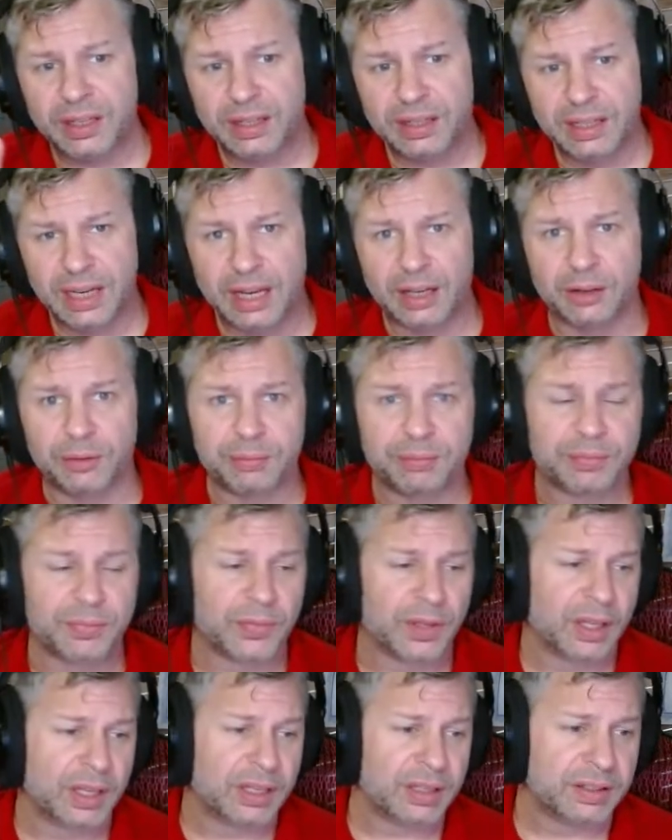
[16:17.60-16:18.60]
Now,
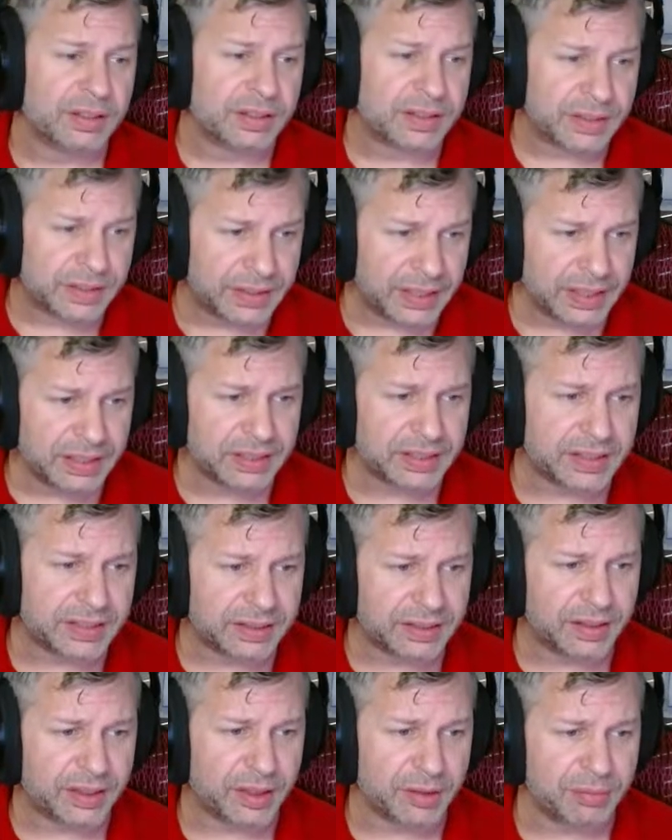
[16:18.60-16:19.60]

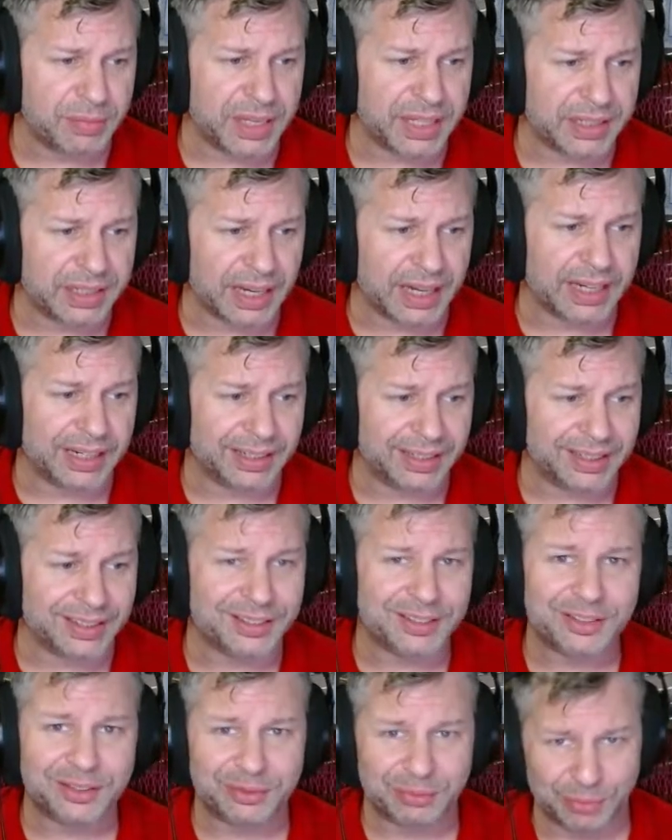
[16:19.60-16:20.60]
since the
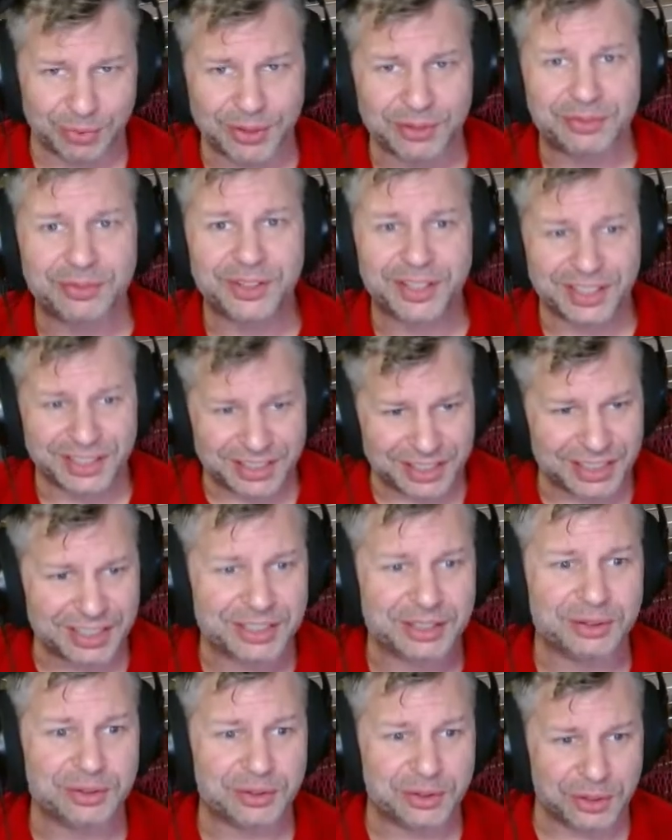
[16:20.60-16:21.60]
mid-90s, we've
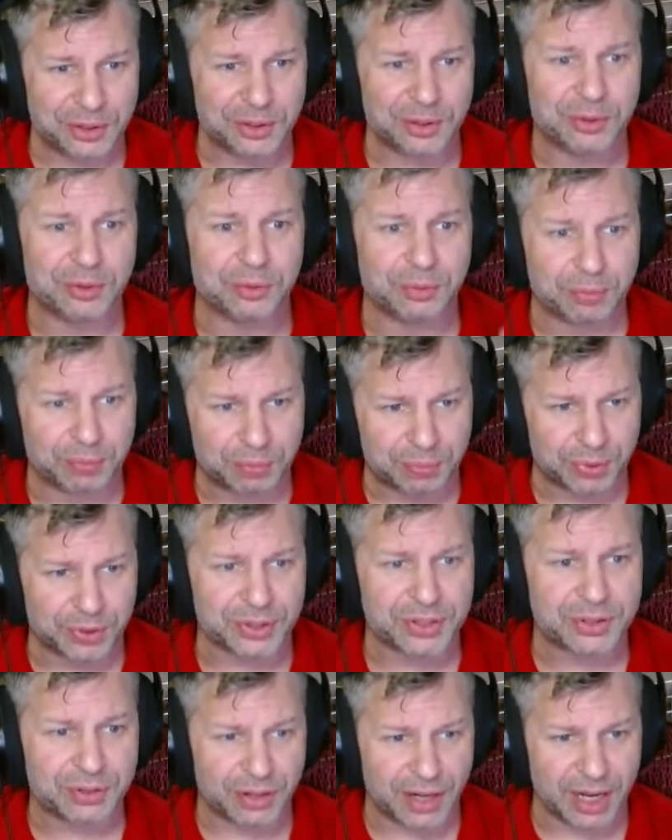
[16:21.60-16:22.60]
continued to
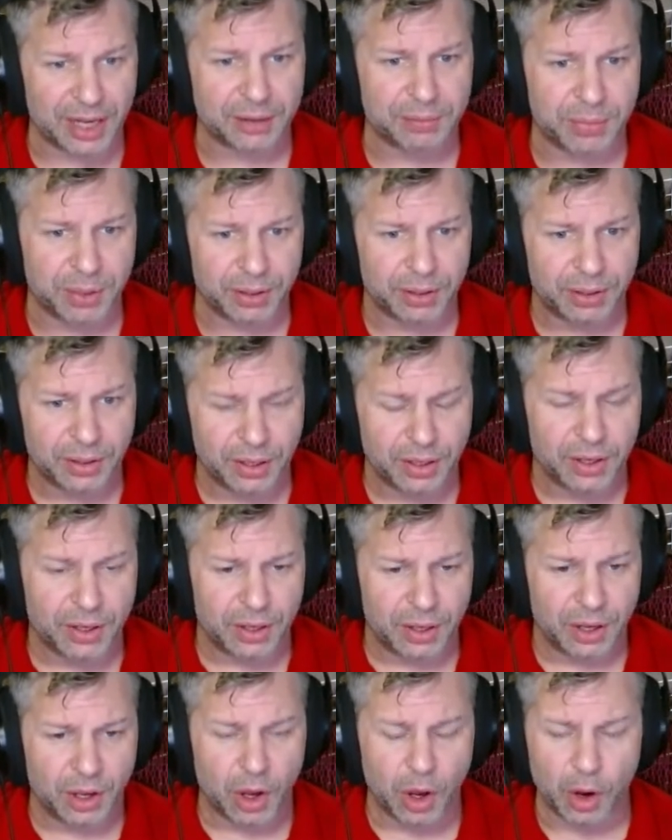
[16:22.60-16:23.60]
prescribe
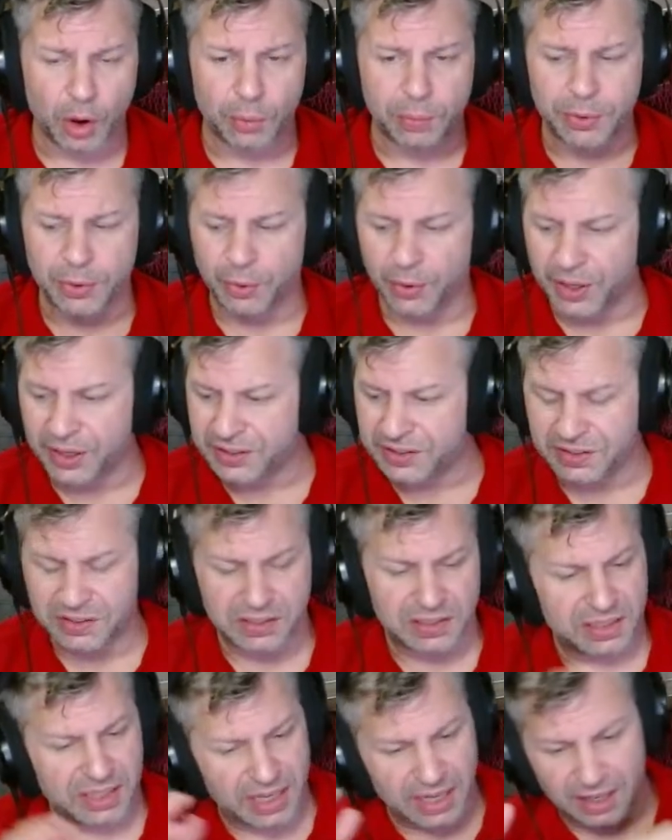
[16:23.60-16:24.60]
opioids.
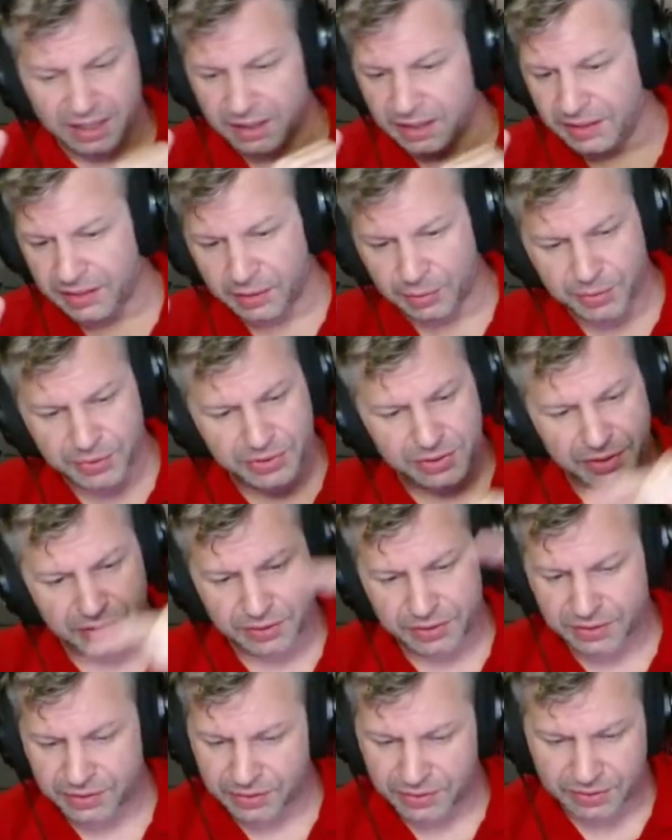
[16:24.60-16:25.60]
And yeah, there was
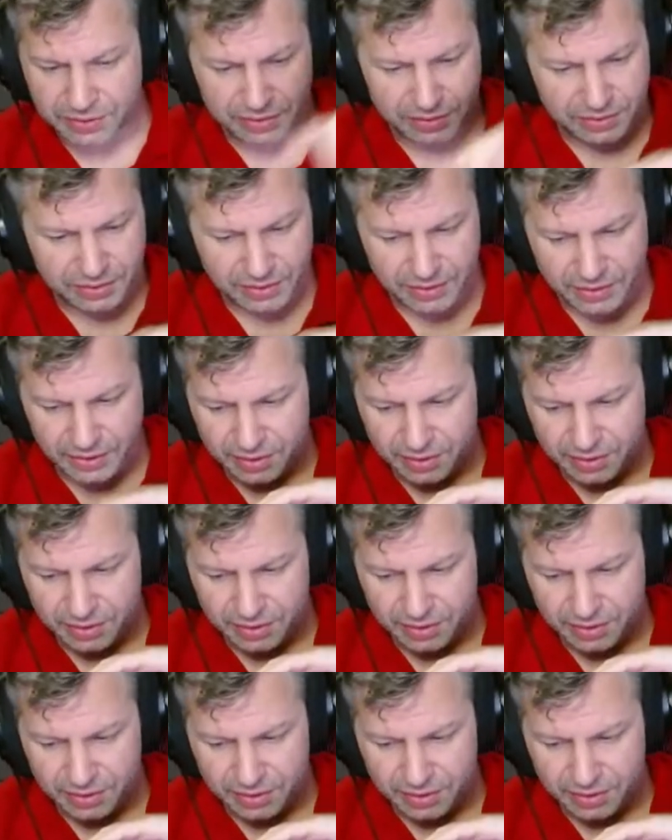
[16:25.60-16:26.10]
this,